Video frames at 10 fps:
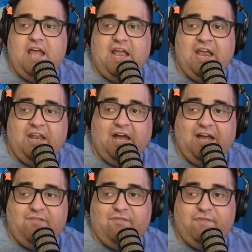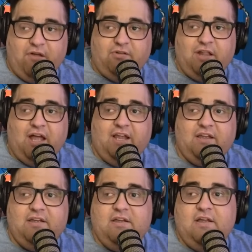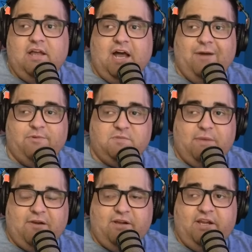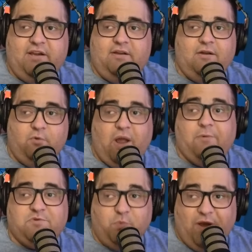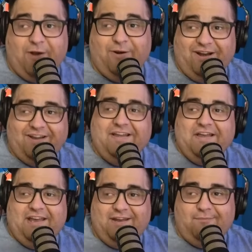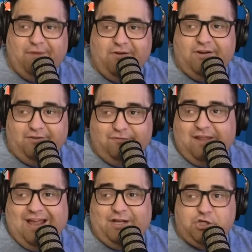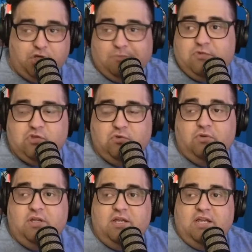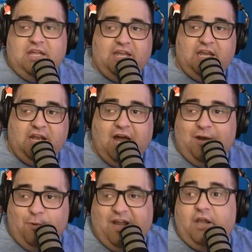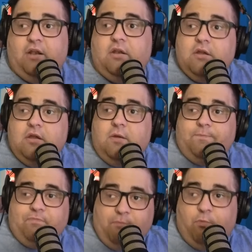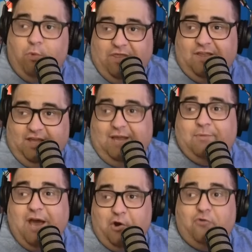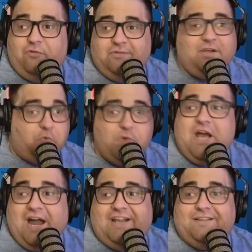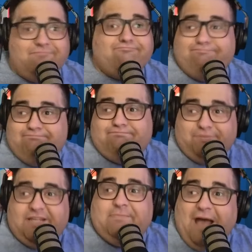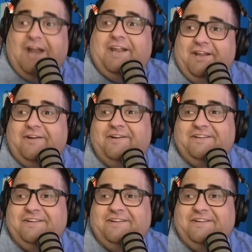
And I felt like I was wearing an American flag jumpsuit in Iran when the game got over. It was like, we got to get the bleep out of here.